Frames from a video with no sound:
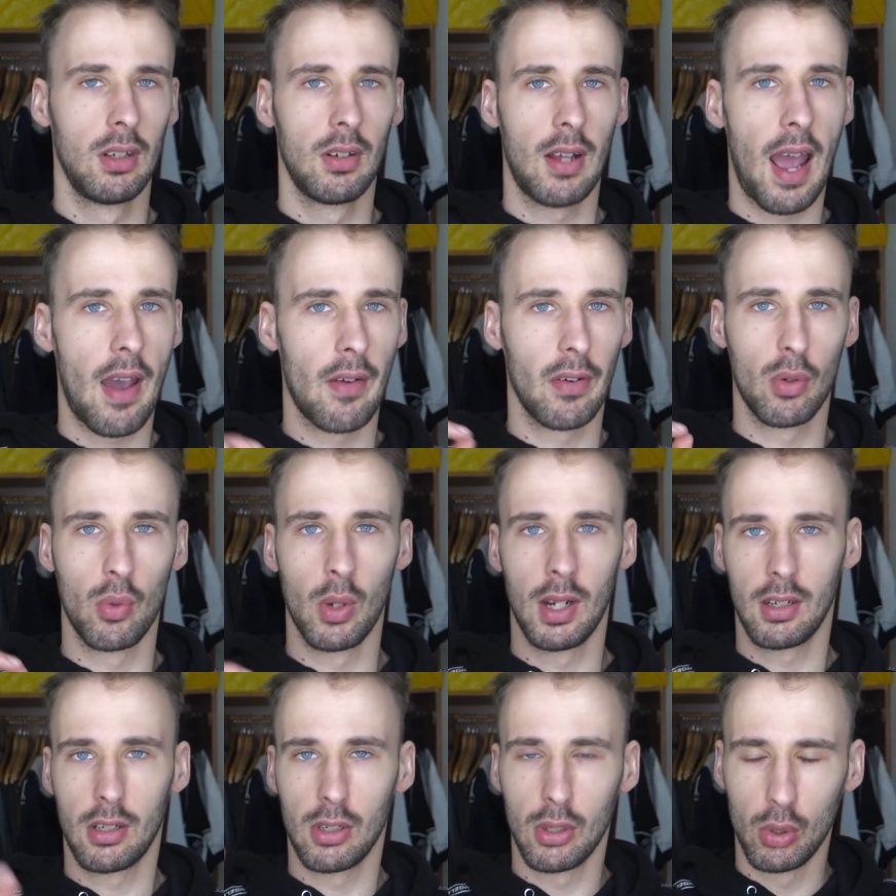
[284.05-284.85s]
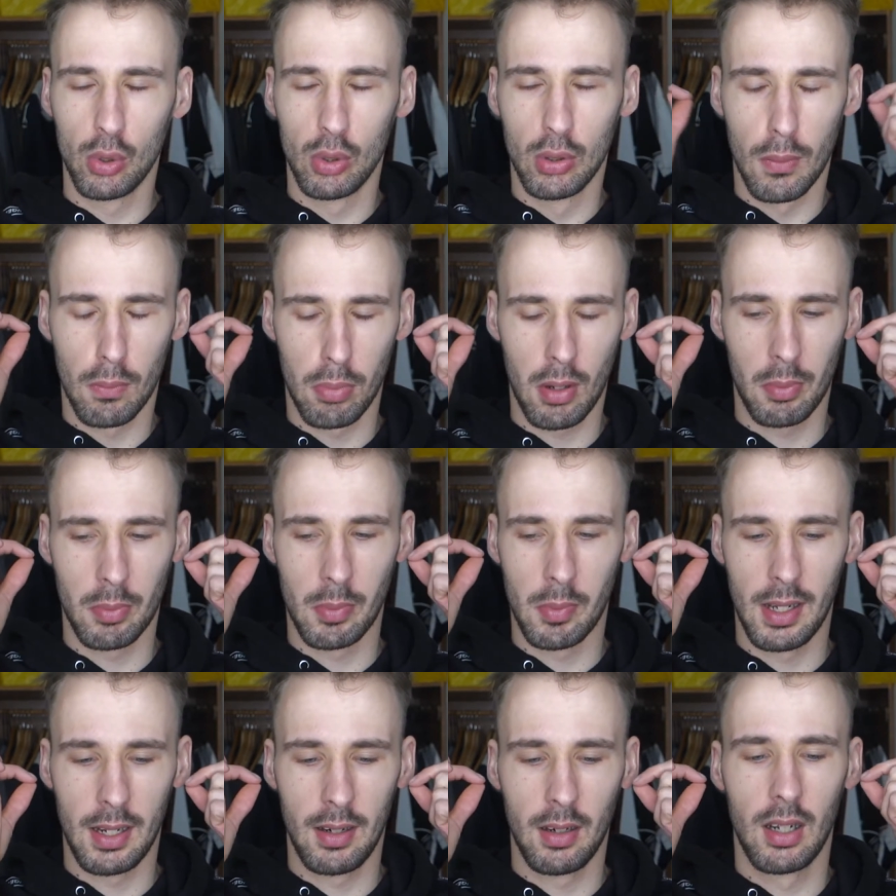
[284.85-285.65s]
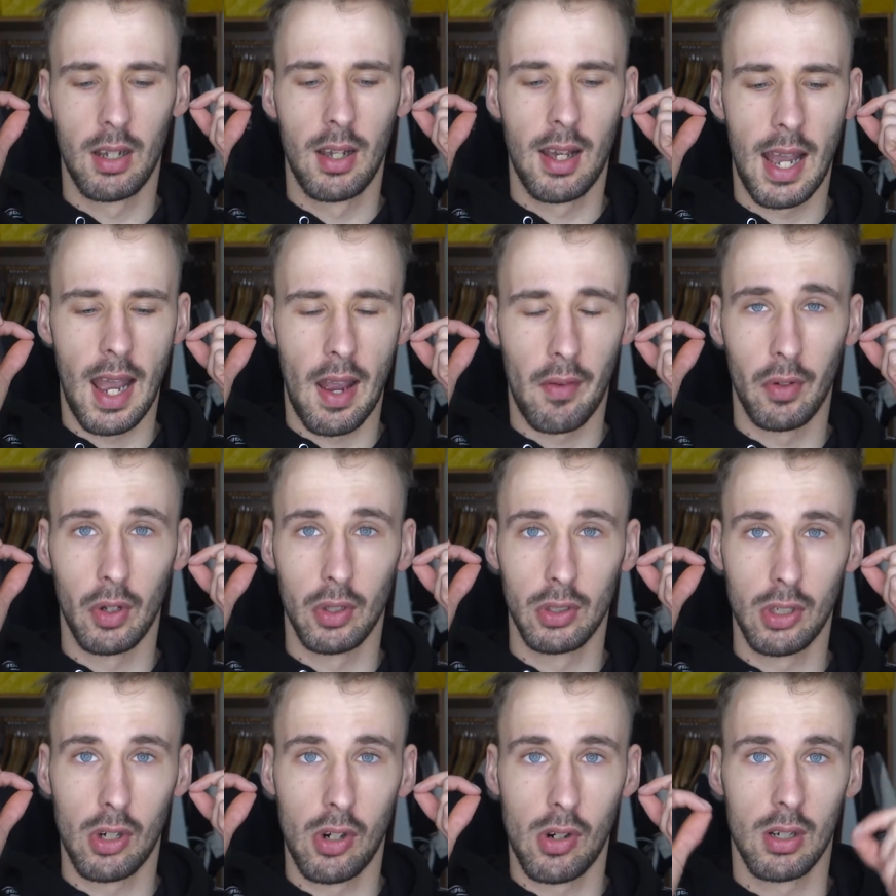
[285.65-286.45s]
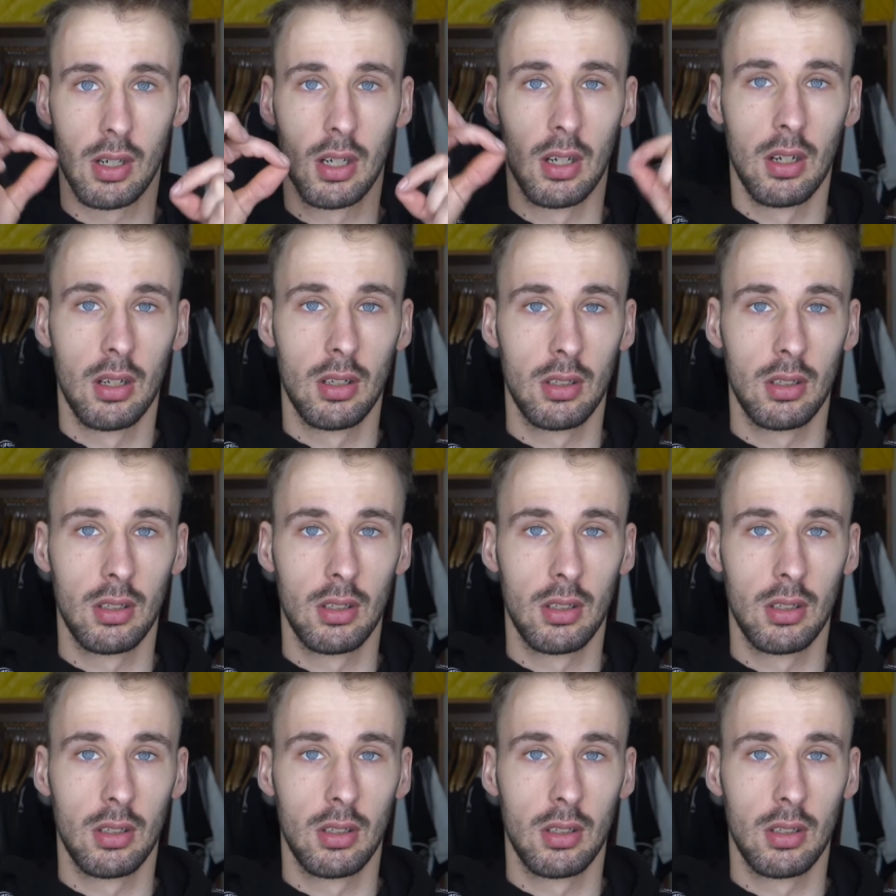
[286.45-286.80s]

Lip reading: have a quick call, plug them in, have your talk,